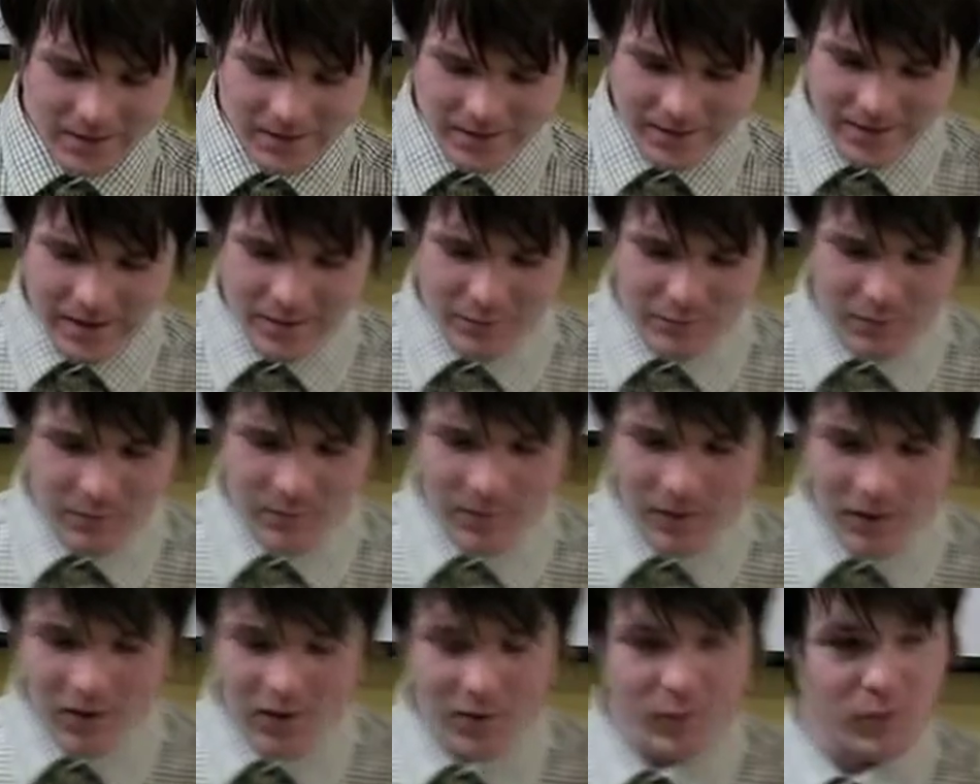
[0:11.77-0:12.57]
Never in
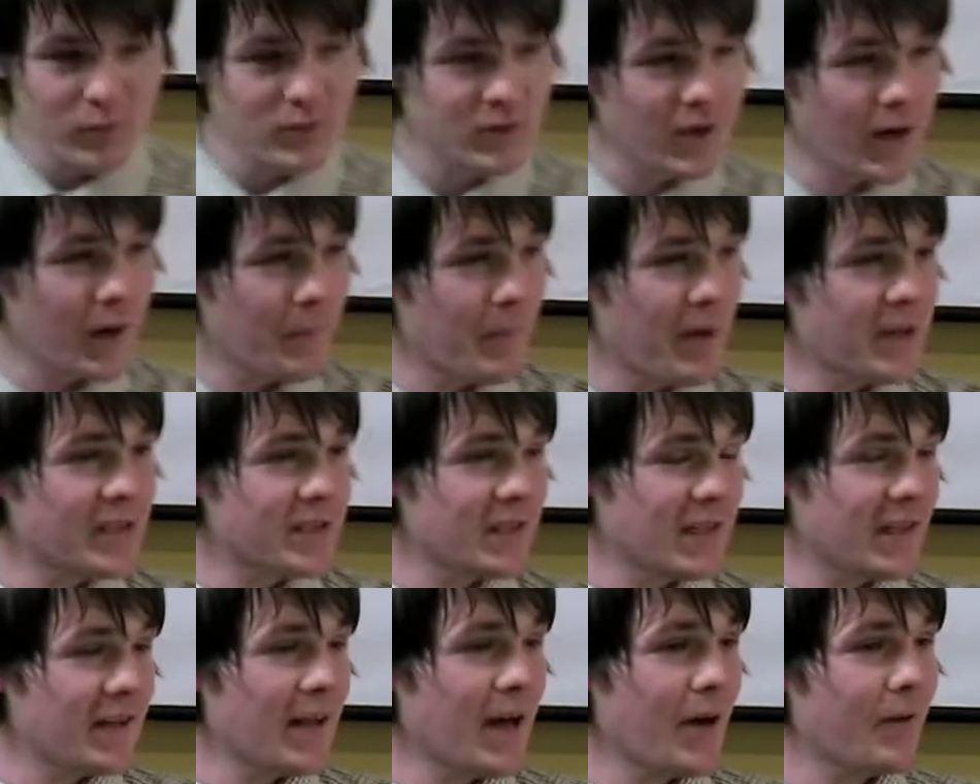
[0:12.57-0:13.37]
my life was I
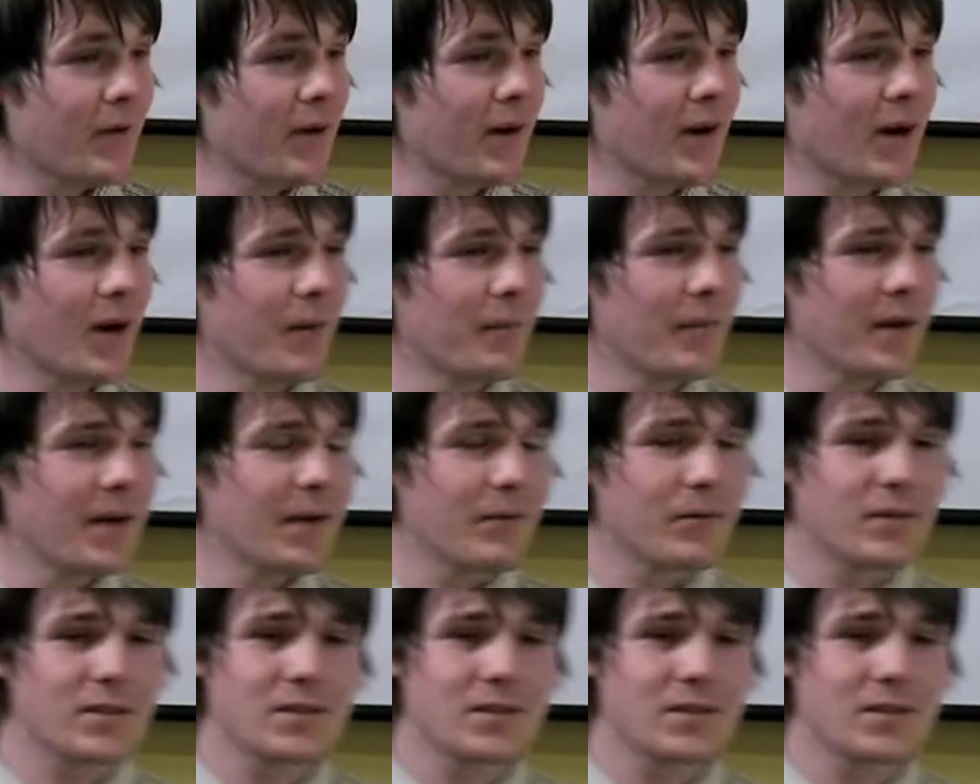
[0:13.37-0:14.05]
imagining that when I come here,